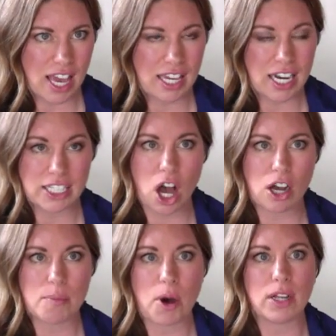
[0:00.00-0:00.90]
and I
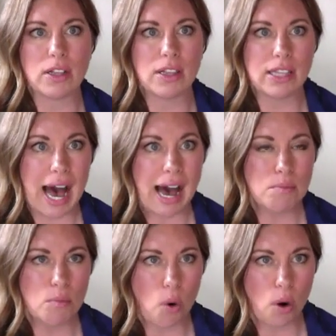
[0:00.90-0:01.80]
talk about a
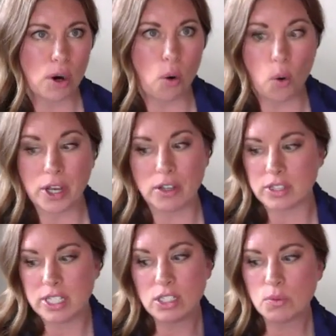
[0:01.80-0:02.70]
lot more oils.
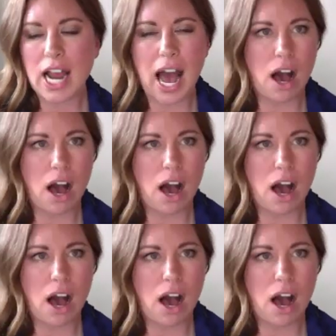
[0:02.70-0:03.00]
These were not